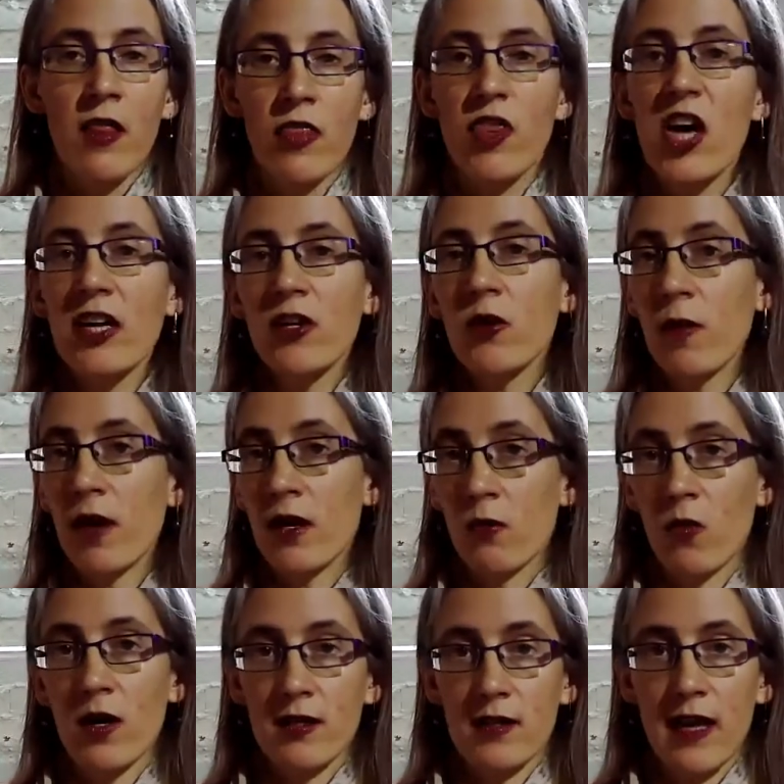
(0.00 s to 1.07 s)
then you might
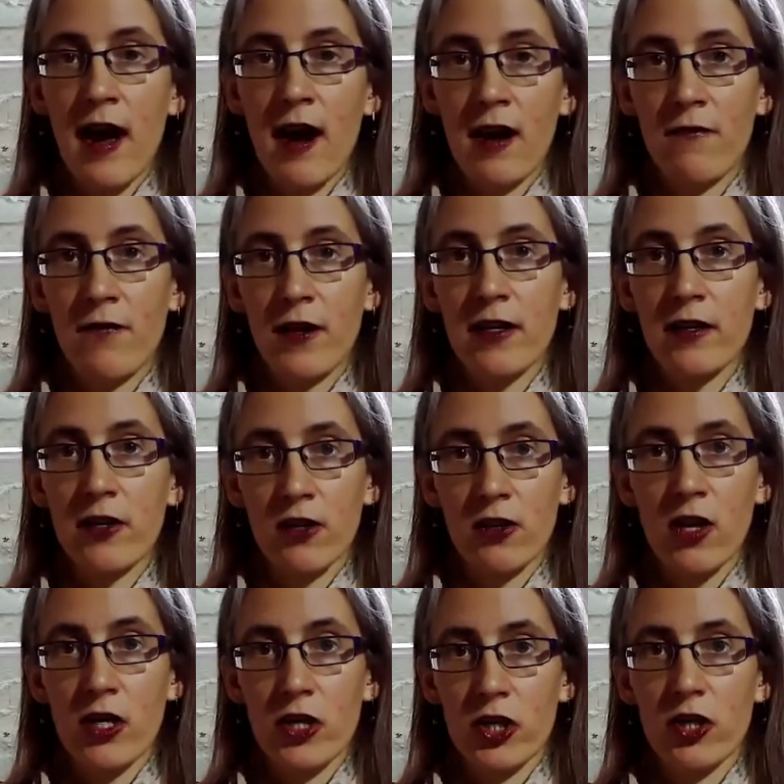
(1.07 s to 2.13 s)
want to have in your
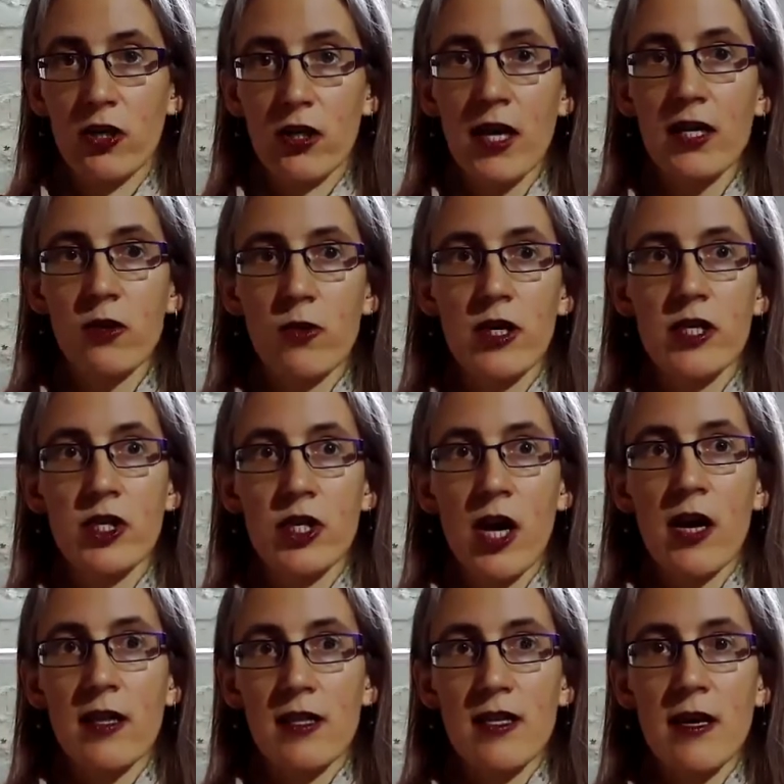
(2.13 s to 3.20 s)
logical language
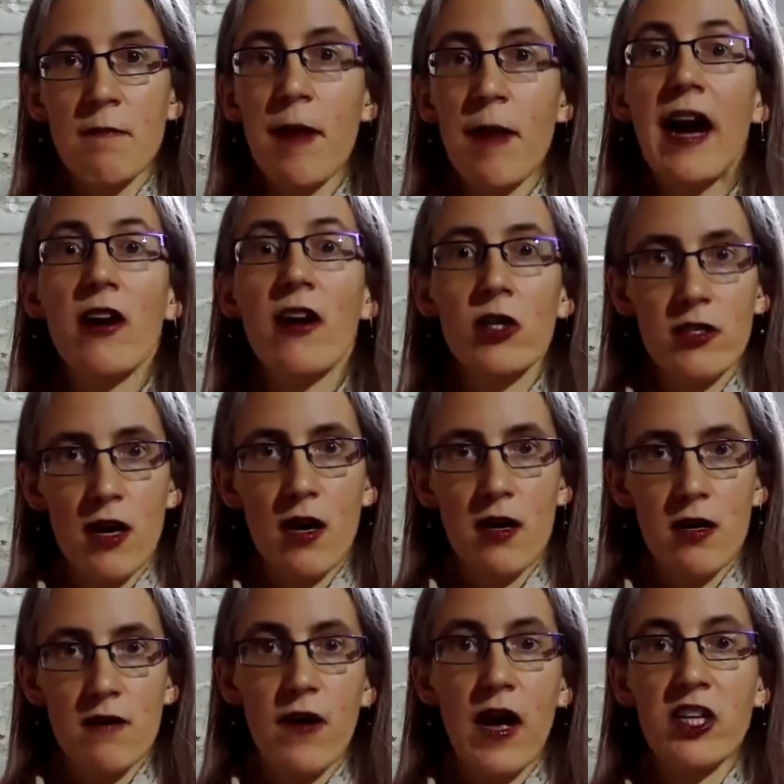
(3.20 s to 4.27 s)
the parent
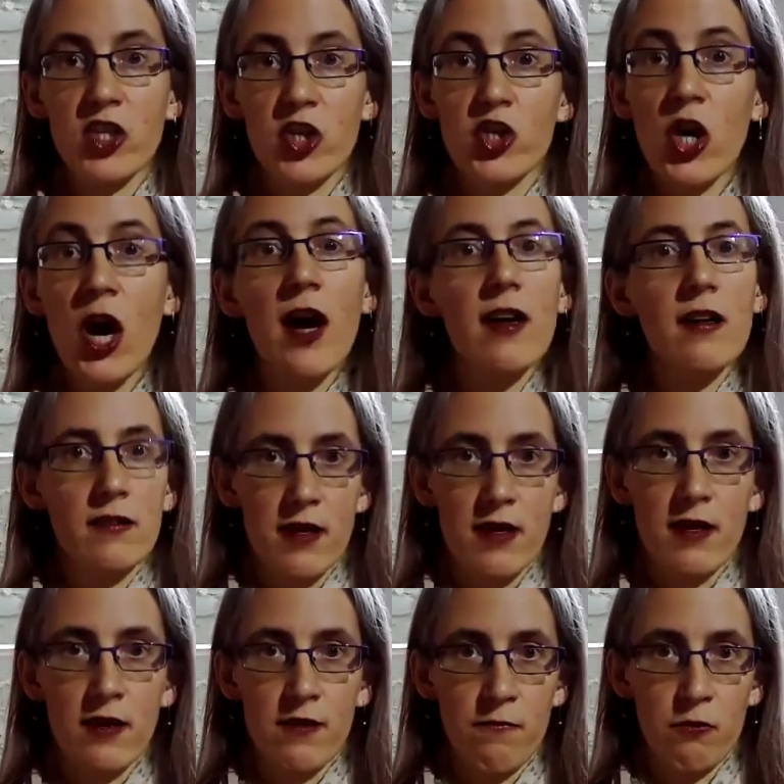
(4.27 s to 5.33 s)
of and child
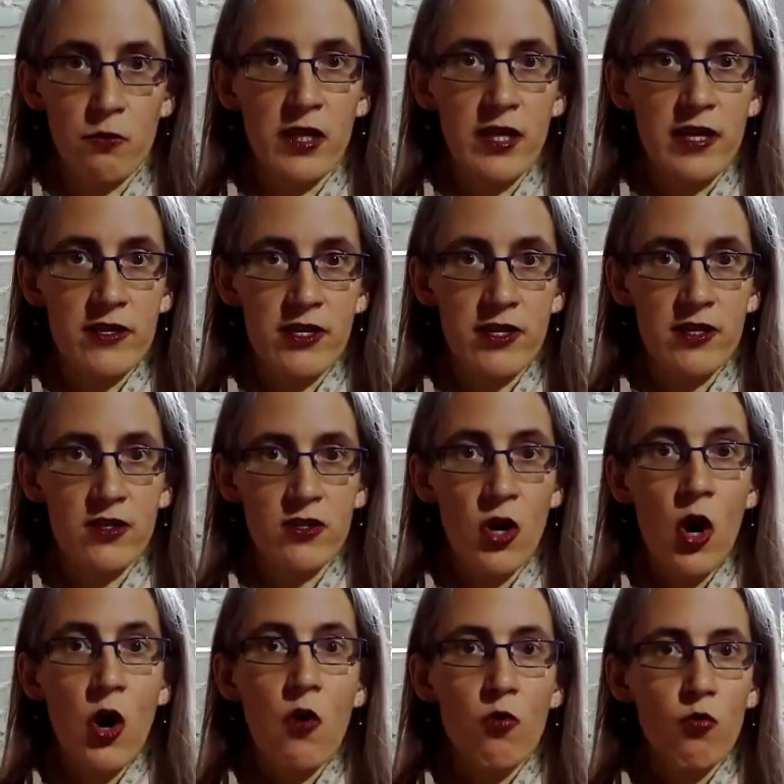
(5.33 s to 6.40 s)
of relations
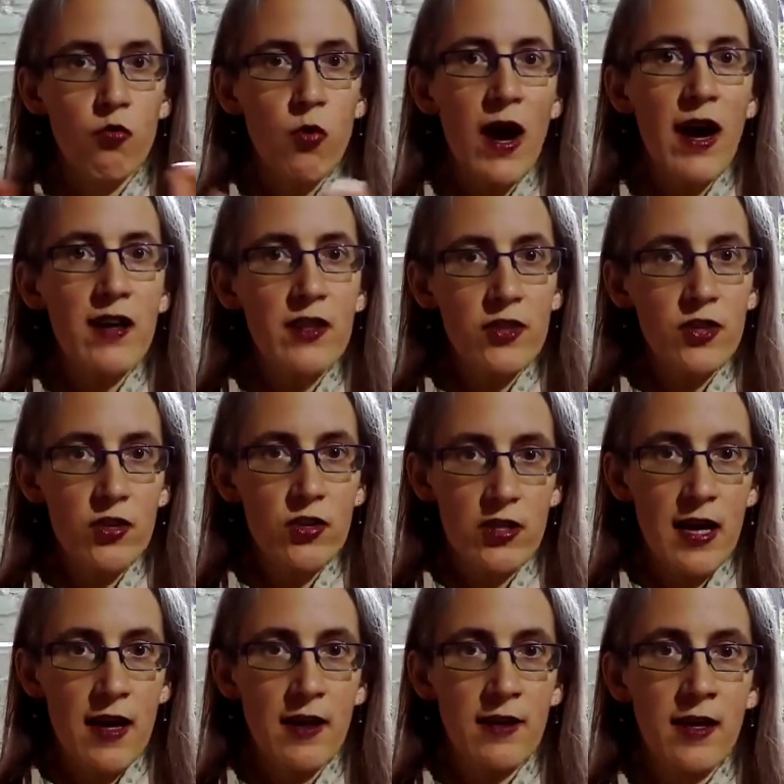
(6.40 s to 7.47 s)
rather
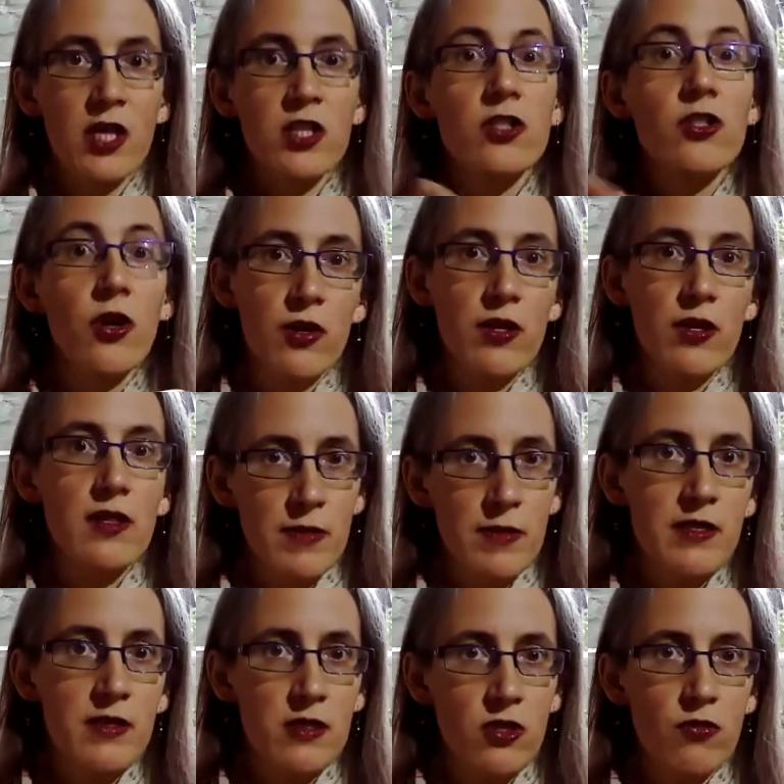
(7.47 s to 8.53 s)
than turning them
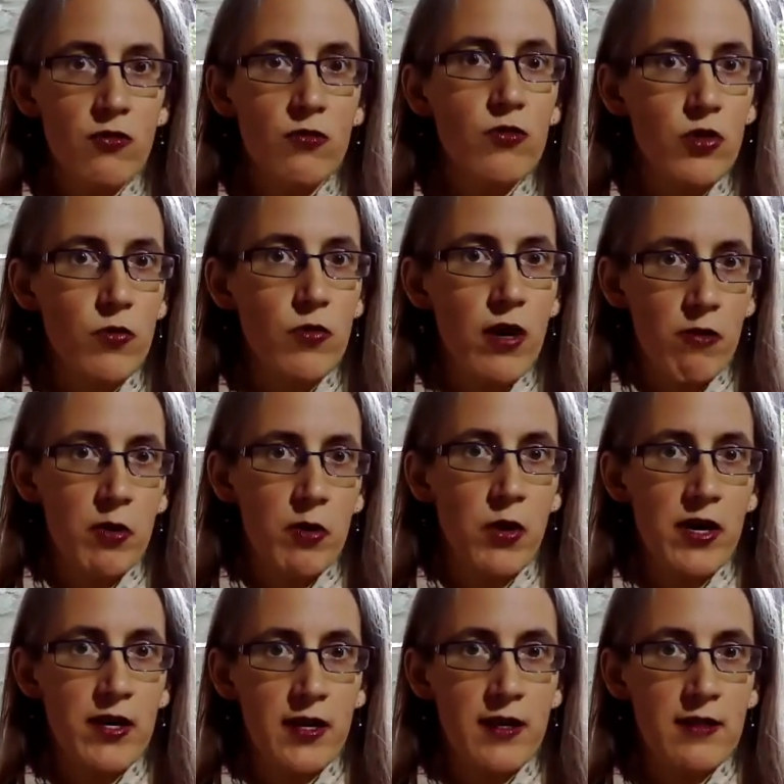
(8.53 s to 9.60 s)
into unary
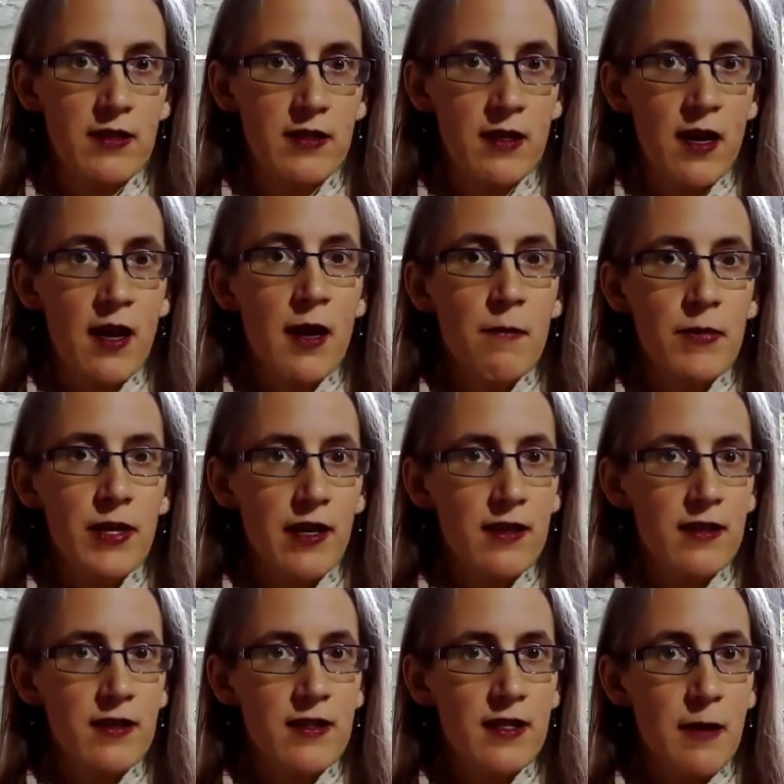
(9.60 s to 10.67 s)
predicates
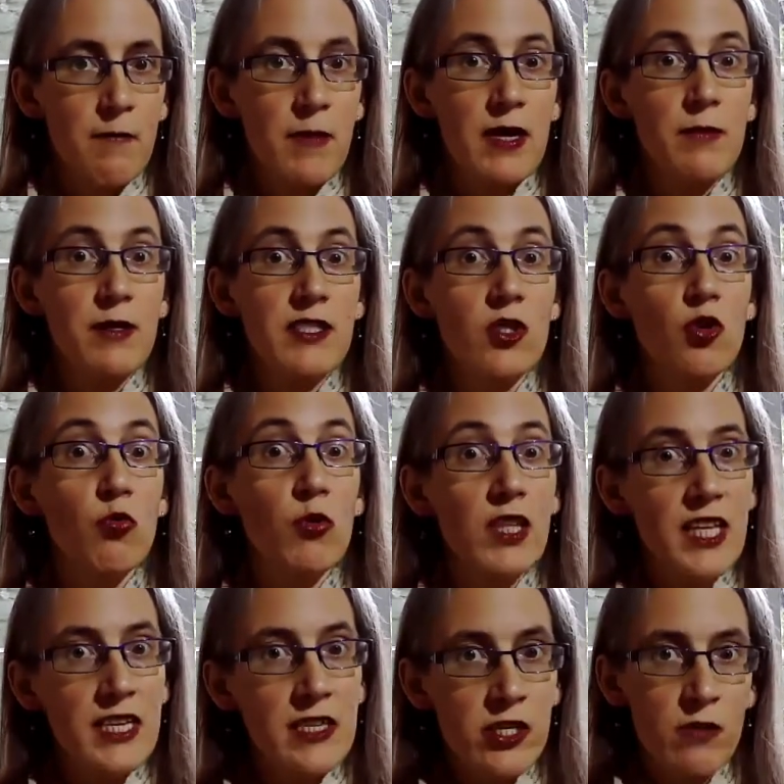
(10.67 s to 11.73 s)
because maybe it's the
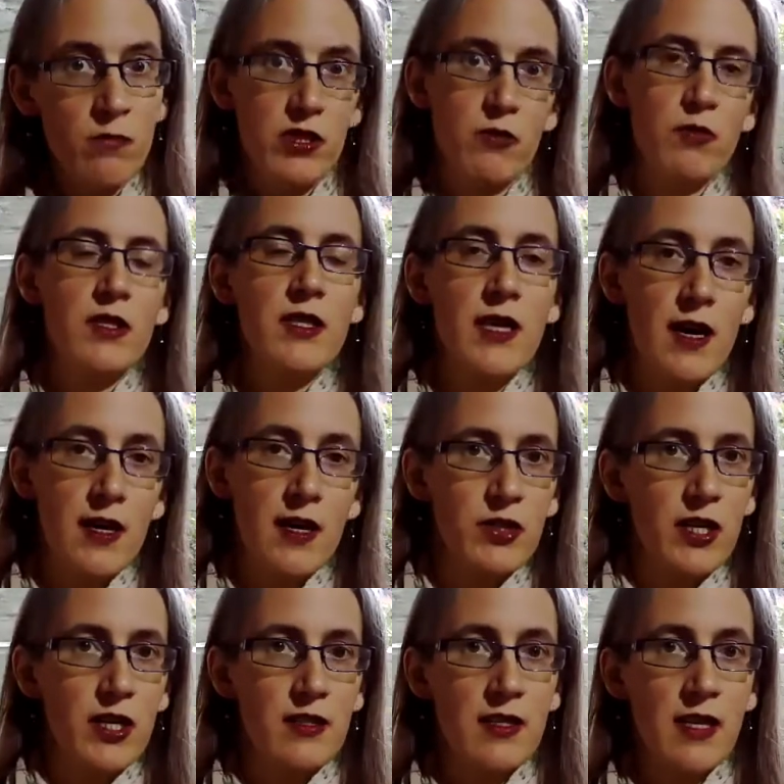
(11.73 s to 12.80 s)
relation between the
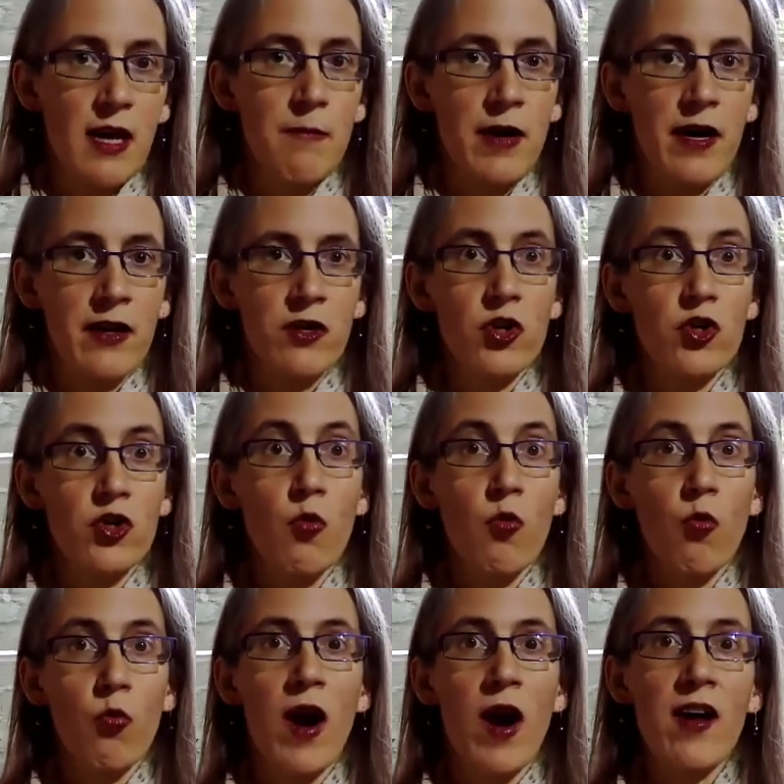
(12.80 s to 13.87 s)
objects that matters
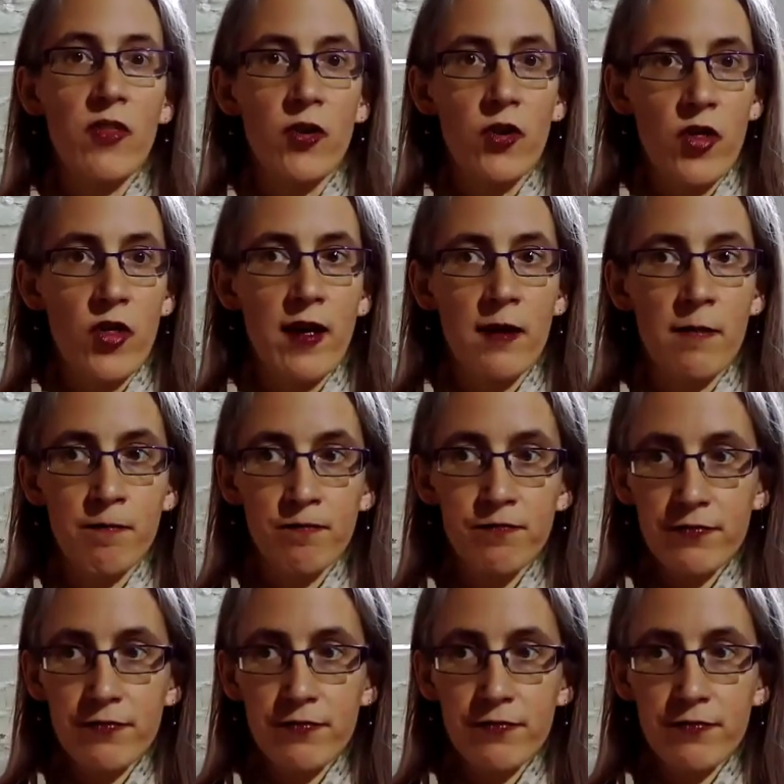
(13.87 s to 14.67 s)
rather than